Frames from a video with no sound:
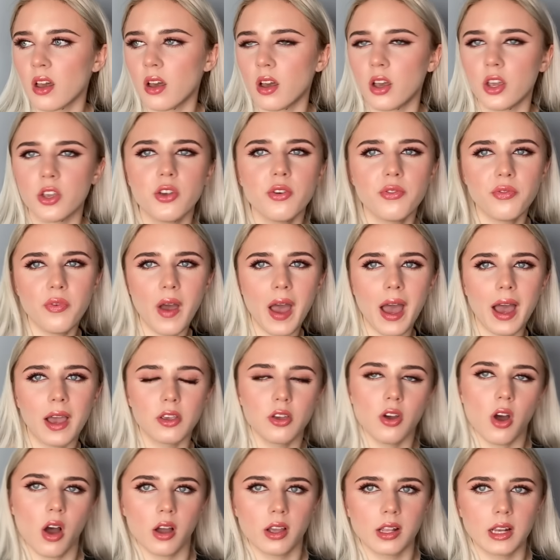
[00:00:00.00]
you're fat,
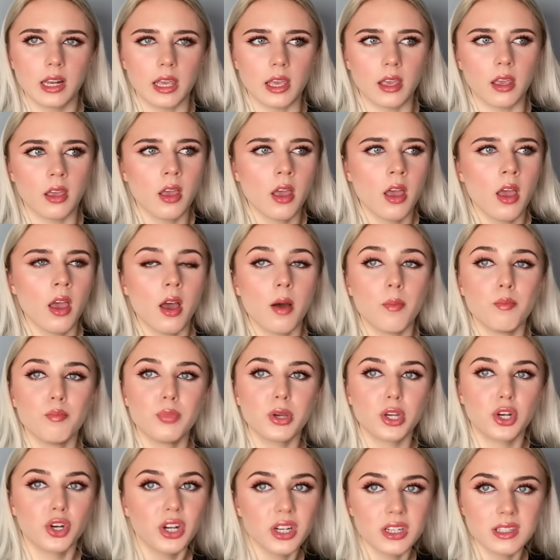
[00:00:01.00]
you're ugly.
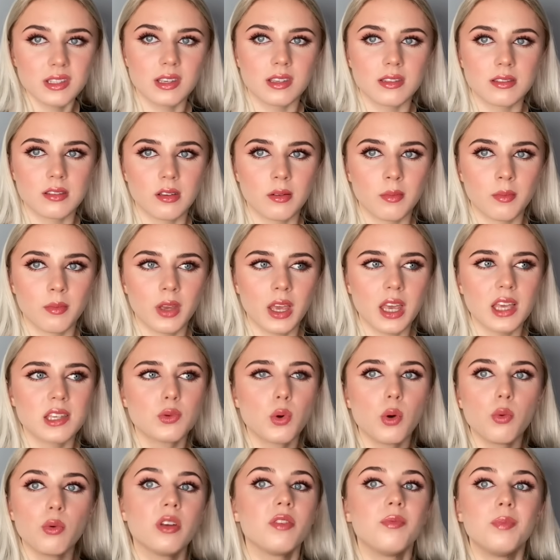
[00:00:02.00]
But criticism is
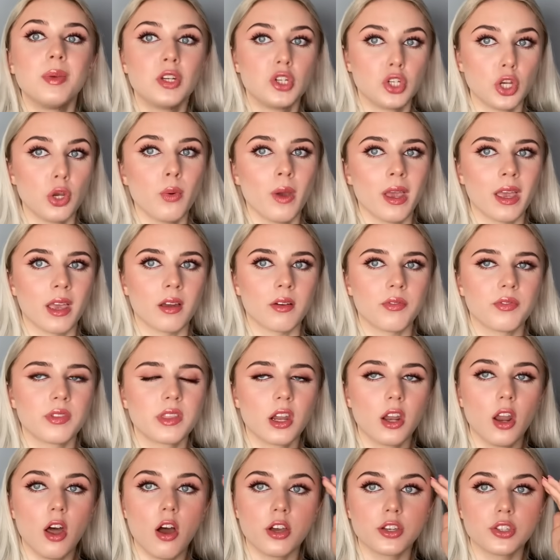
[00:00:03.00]
what we've been doing for the
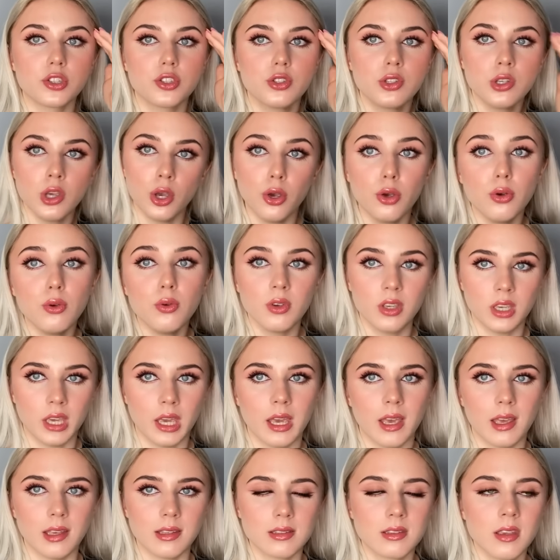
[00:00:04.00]
last 2
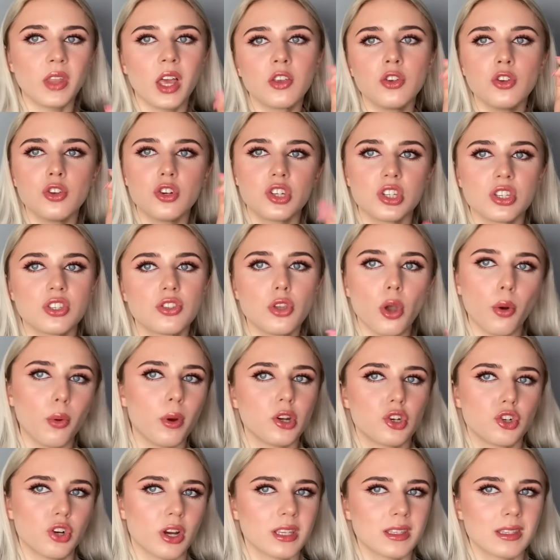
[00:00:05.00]
years, and you just don't
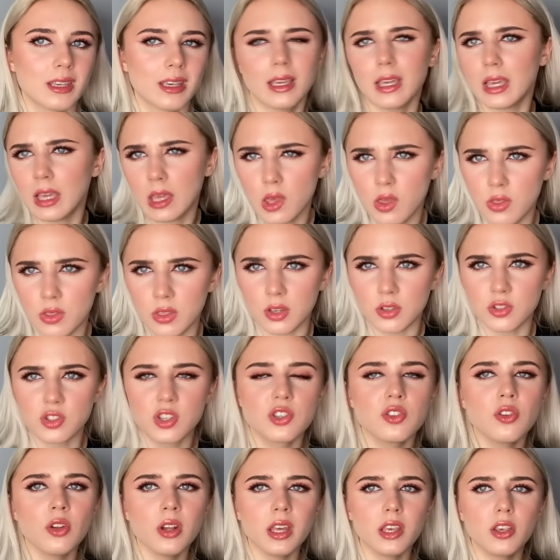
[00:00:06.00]
address it either. So it's
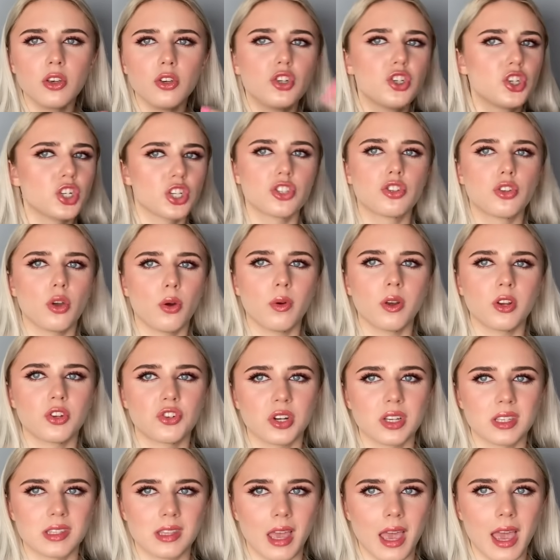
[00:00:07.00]
not like you just don't
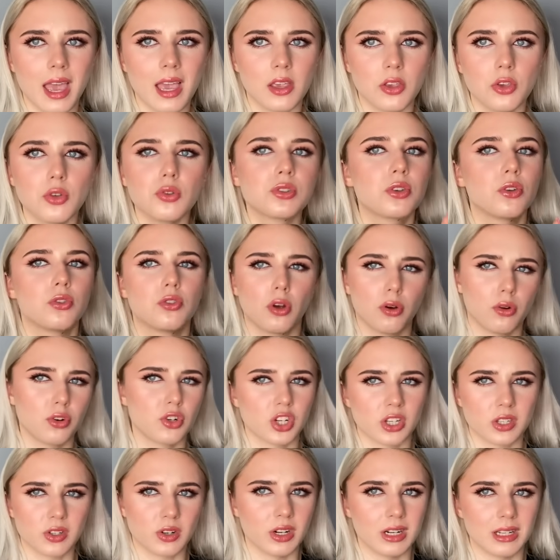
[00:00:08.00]
address the hate, you also don't
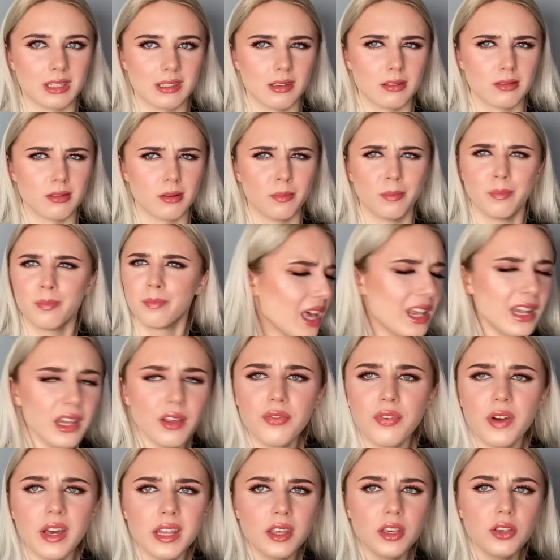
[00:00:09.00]
address criticism. And the
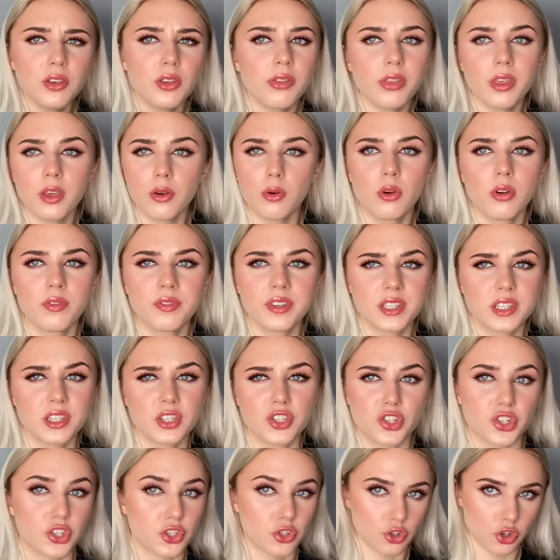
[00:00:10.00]
fact that you think all of this is
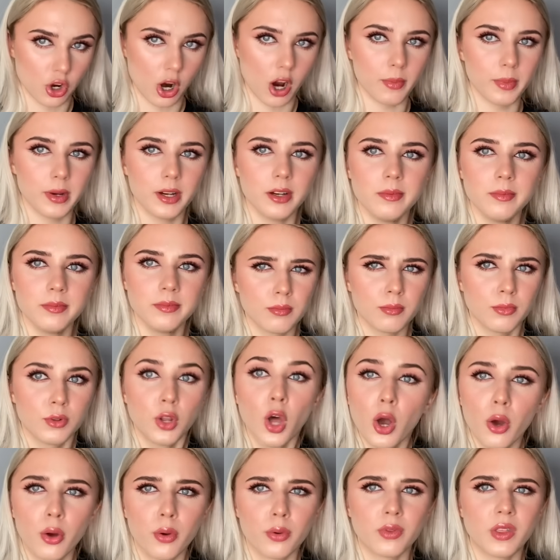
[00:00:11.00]
just drama,
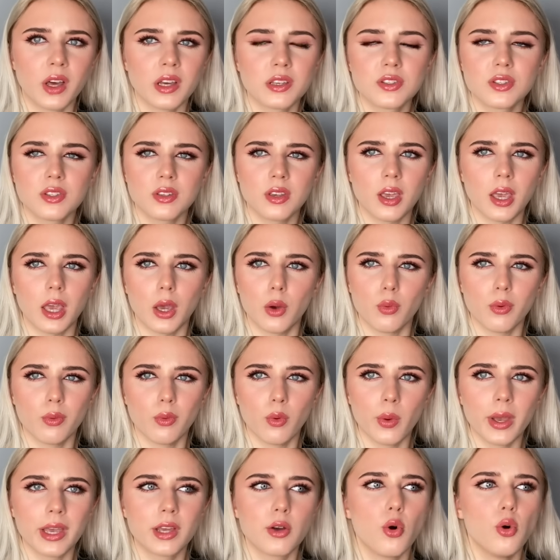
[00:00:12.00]
no, that's,
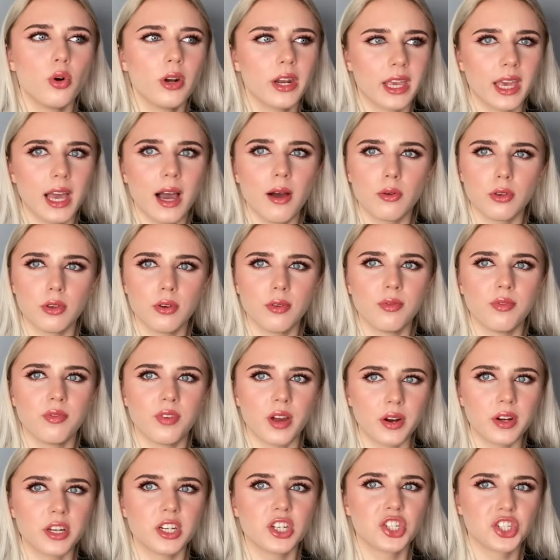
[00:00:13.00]
we're calling out your
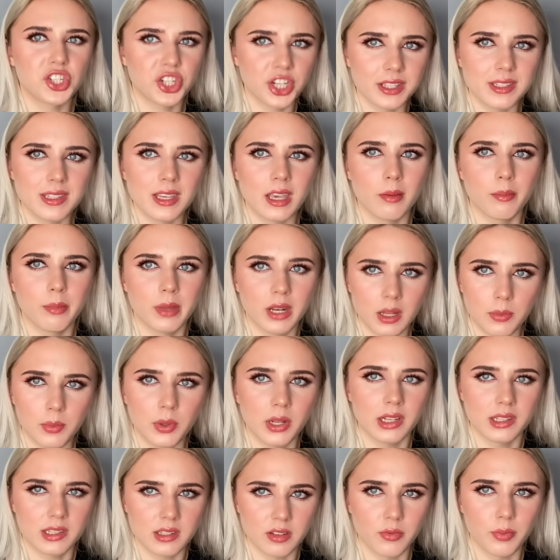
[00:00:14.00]
very
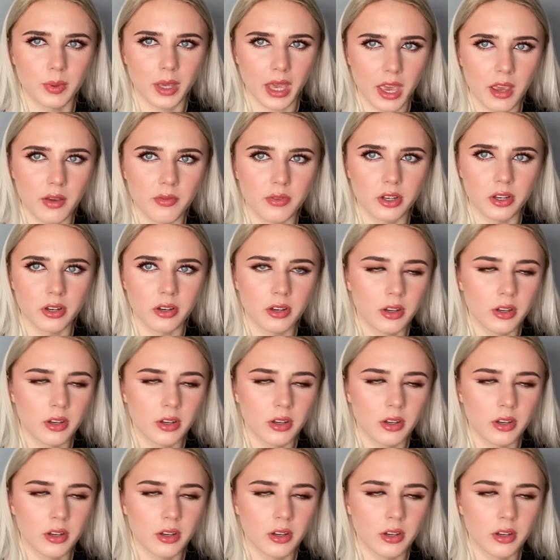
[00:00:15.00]
manipulative behavior.